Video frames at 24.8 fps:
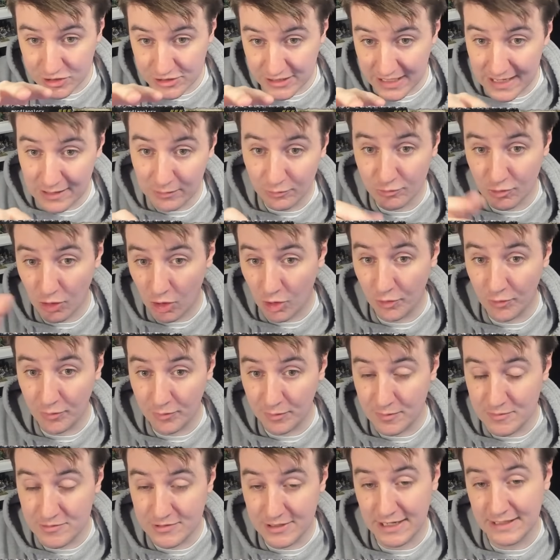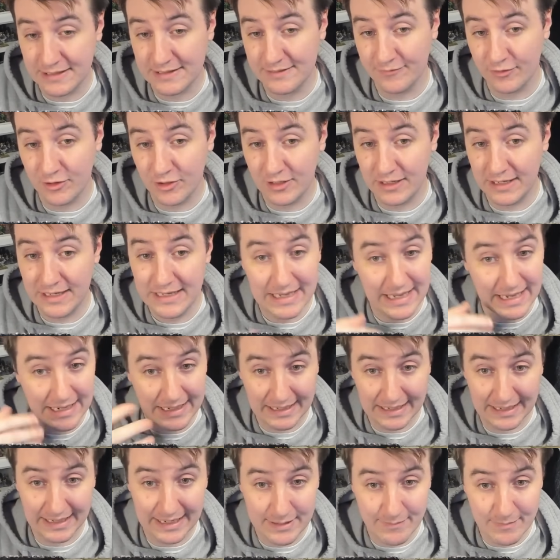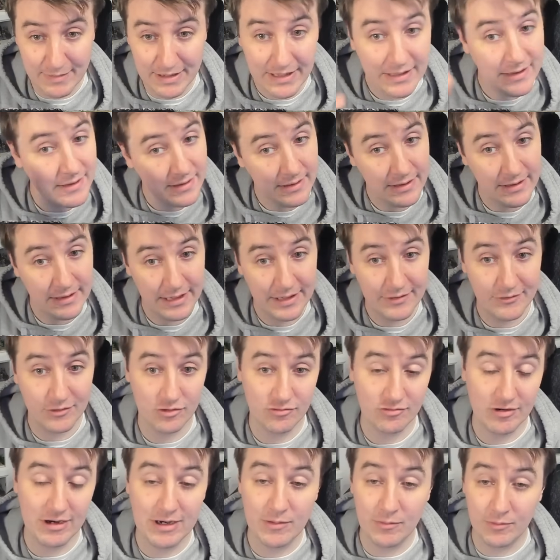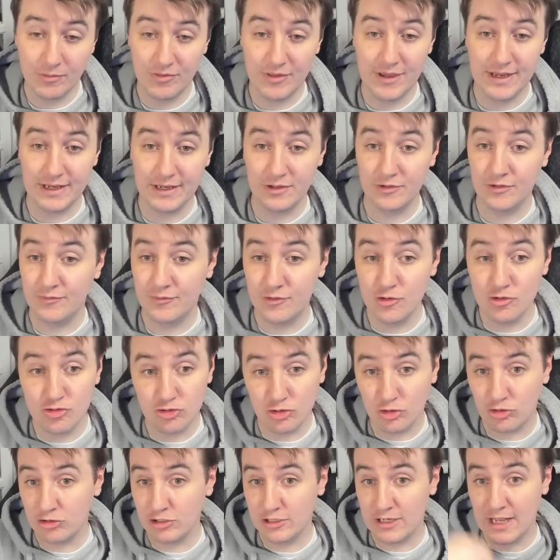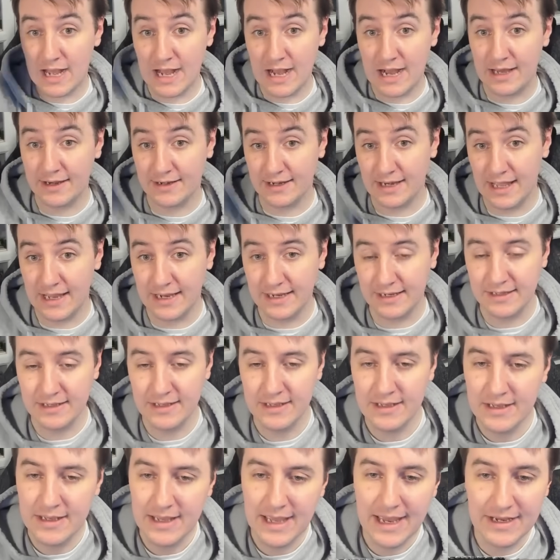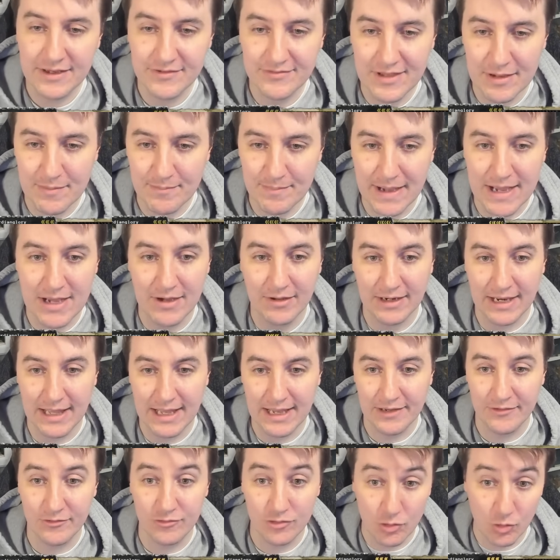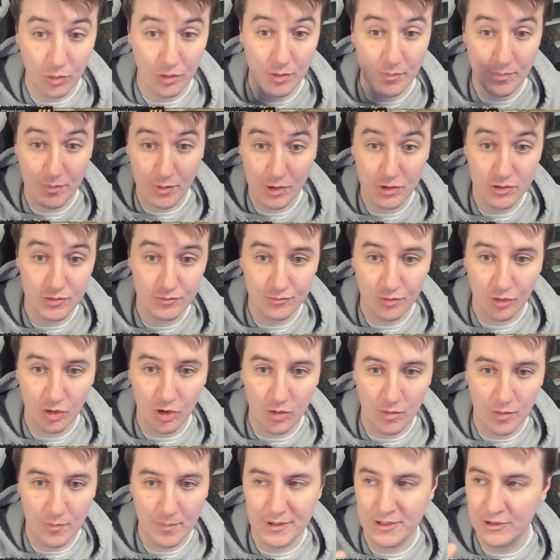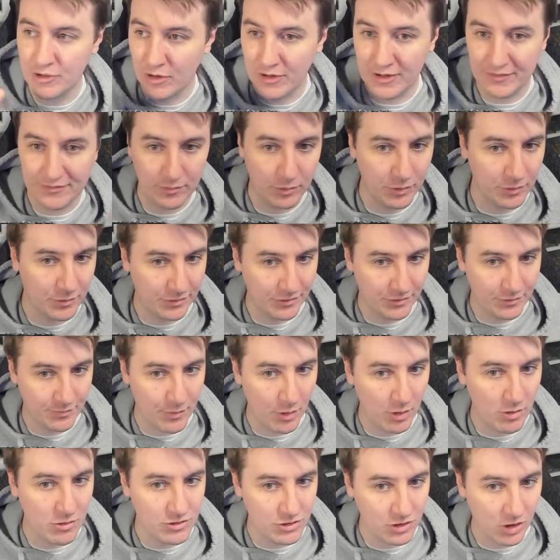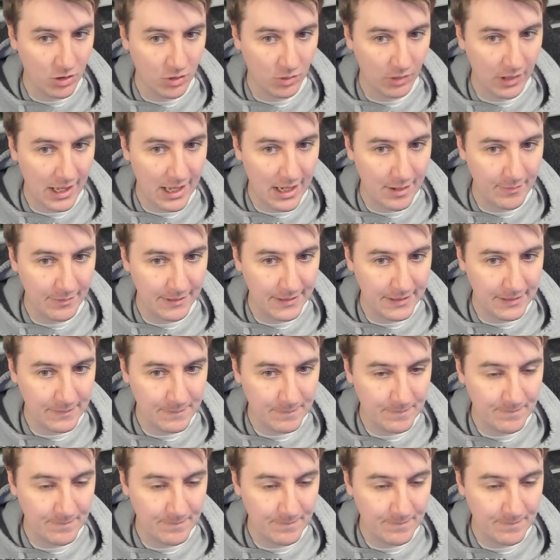out onto the objective early and claim it, is a great thing. Because if you draw a card like extend battle lines, you want to push forward, but you don't necessarily want to expose your whole army.